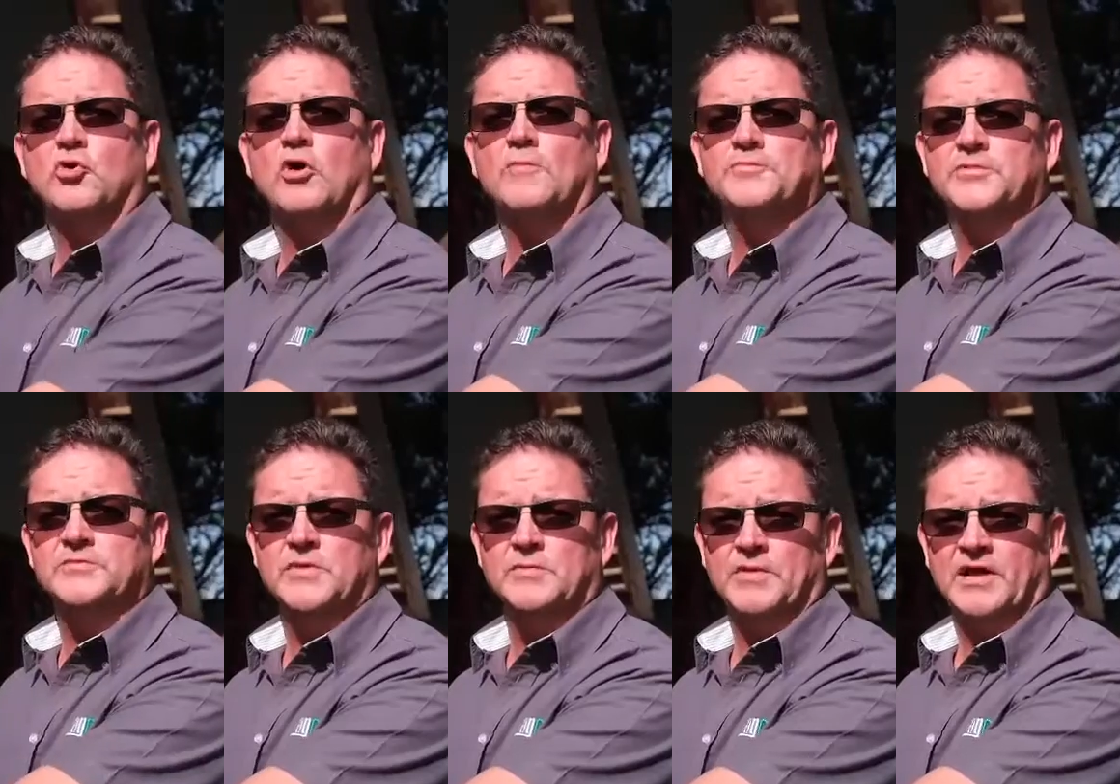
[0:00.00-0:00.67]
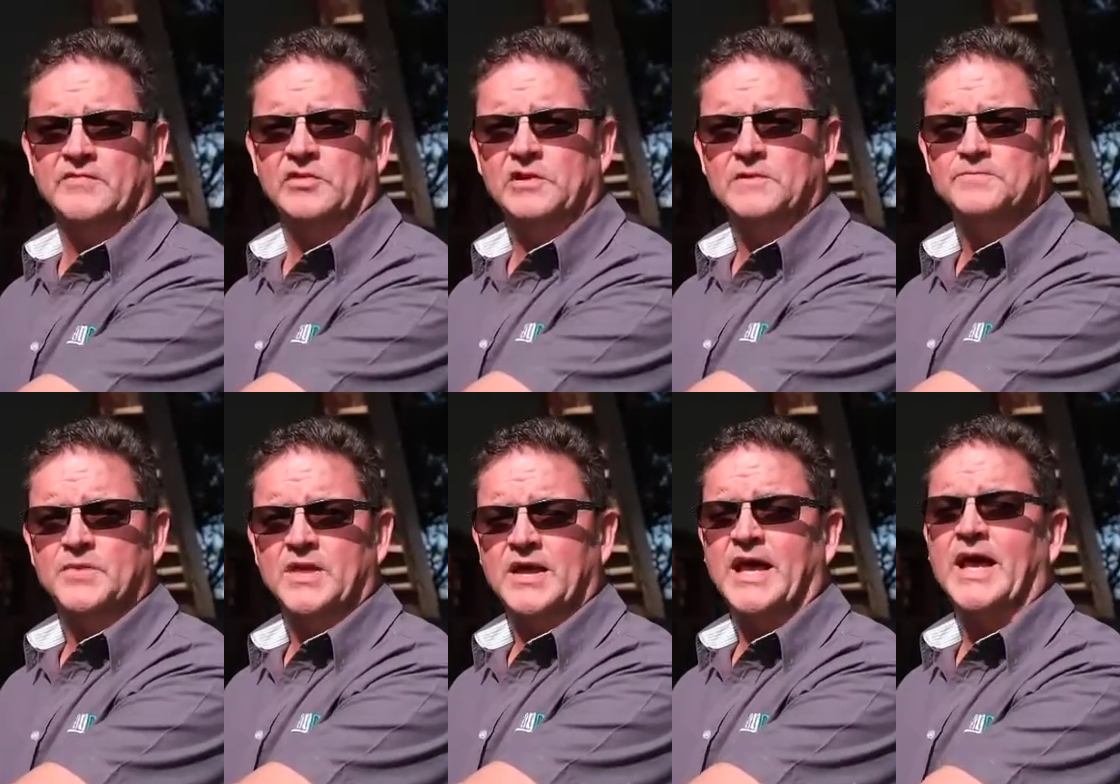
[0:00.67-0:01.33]
to optimum level
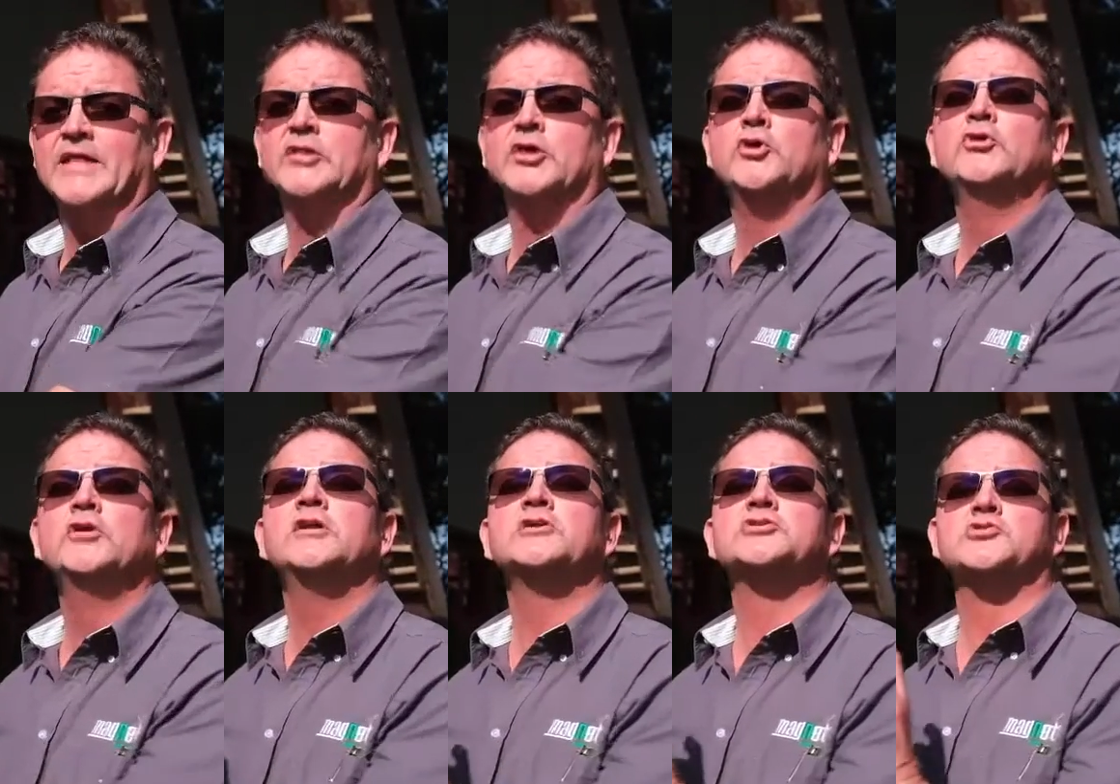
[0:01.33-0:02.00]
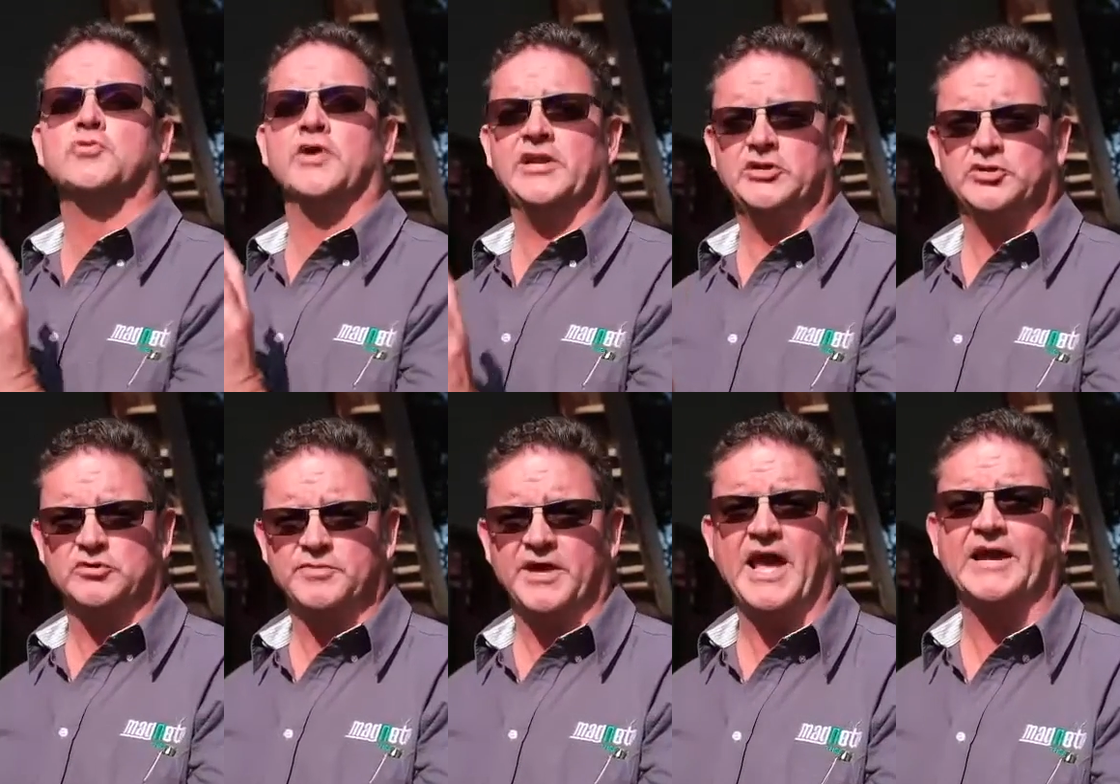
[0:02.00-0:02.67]
and the unit is ready
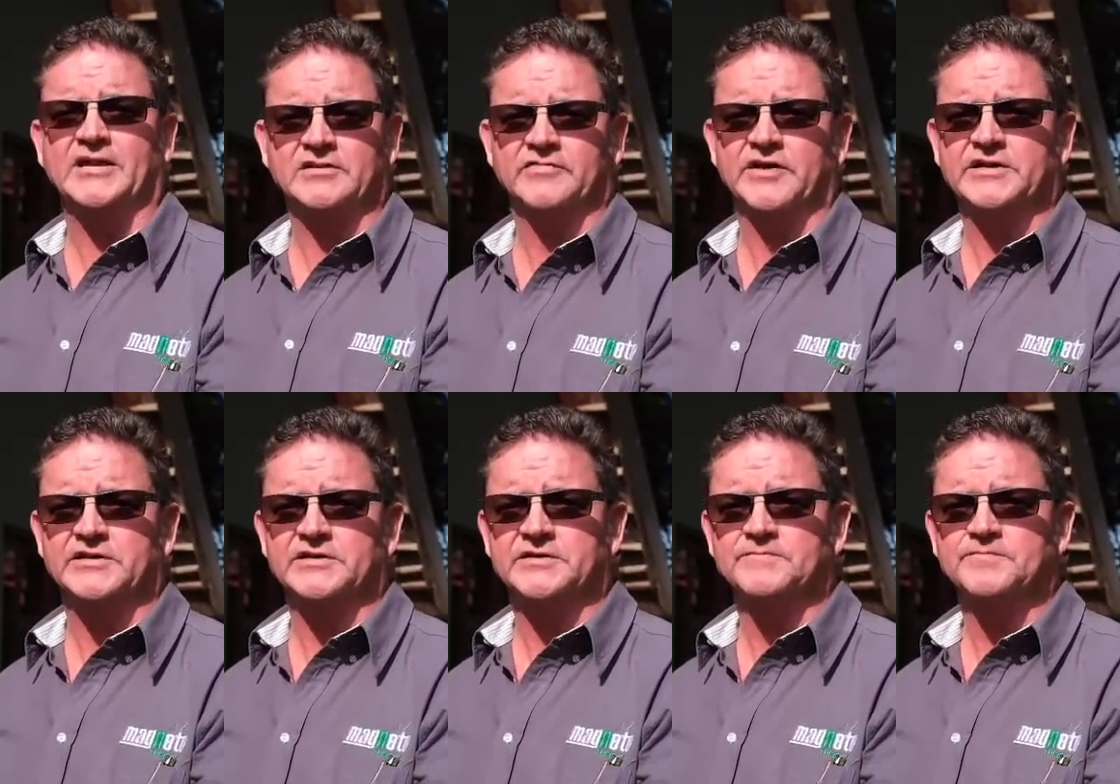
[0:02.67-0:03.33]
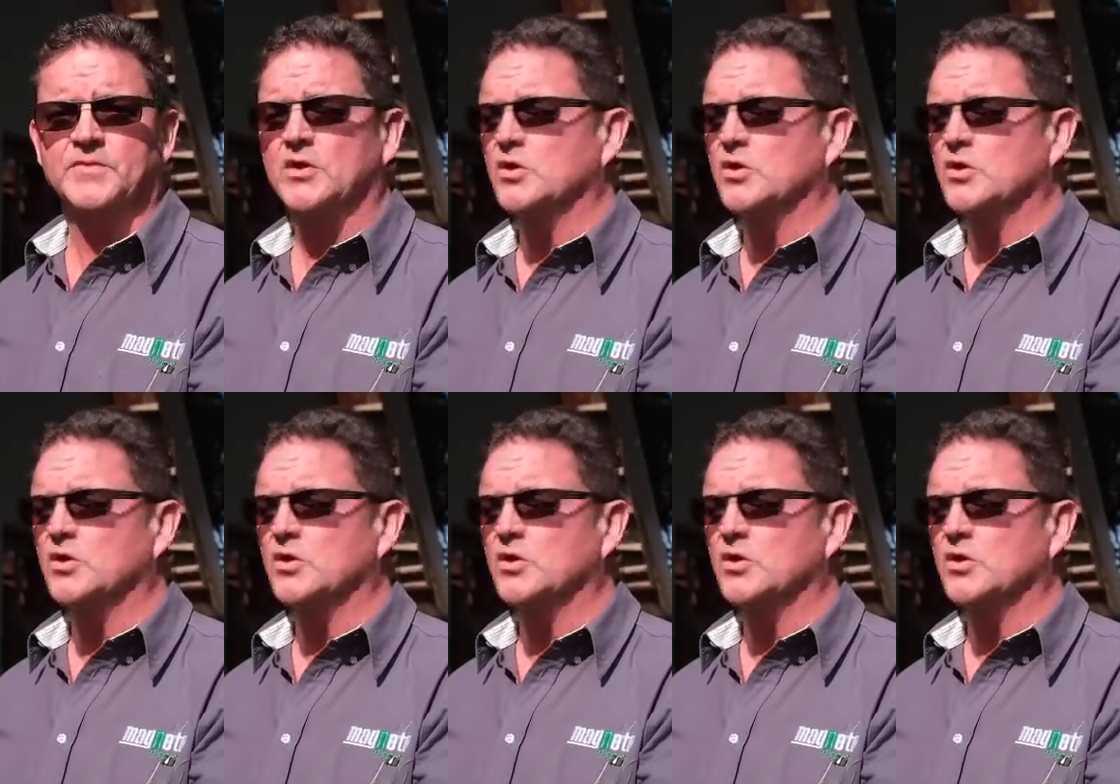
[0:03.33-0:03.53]
to be activated.